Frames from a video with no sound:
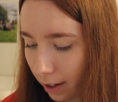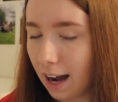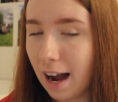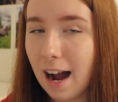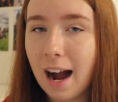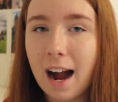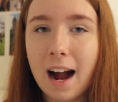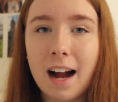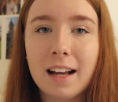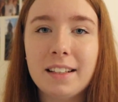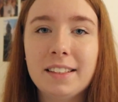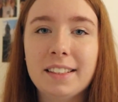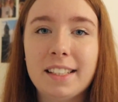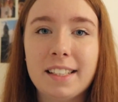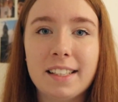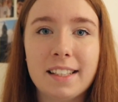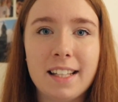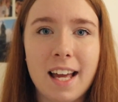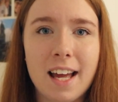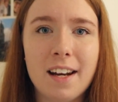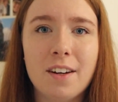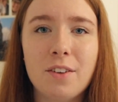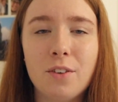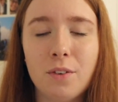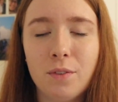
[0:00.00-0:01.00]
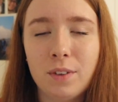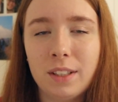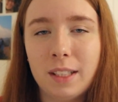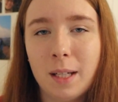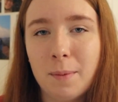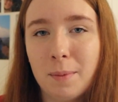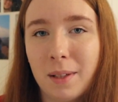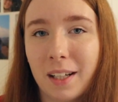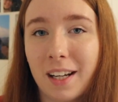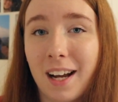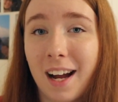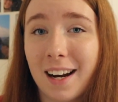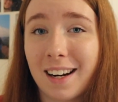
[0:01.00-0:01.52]
And then another
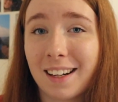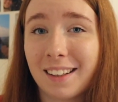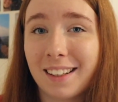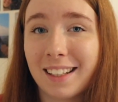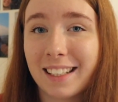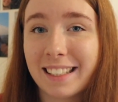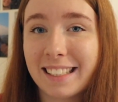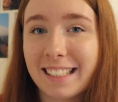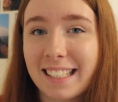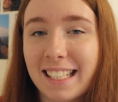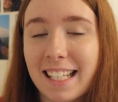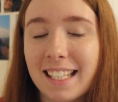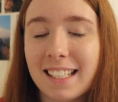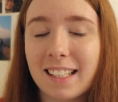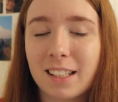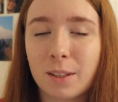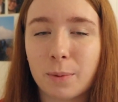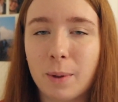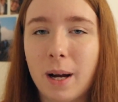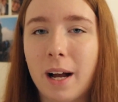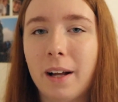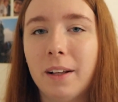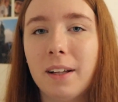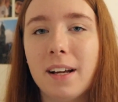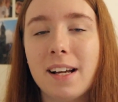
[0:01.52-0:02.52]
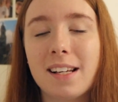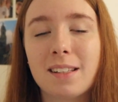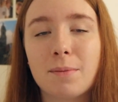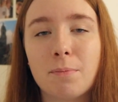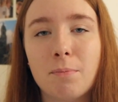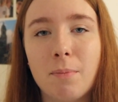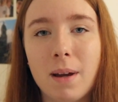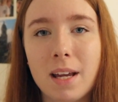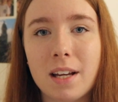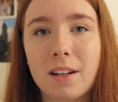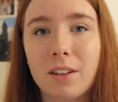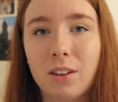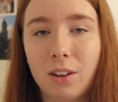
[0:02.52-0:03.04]
tip that kind of links to this as well is
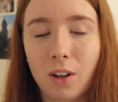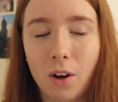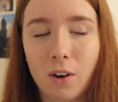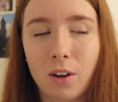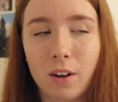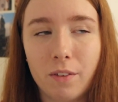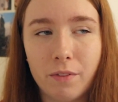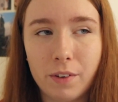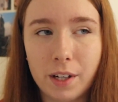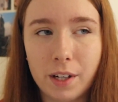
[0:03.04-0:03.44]
make longer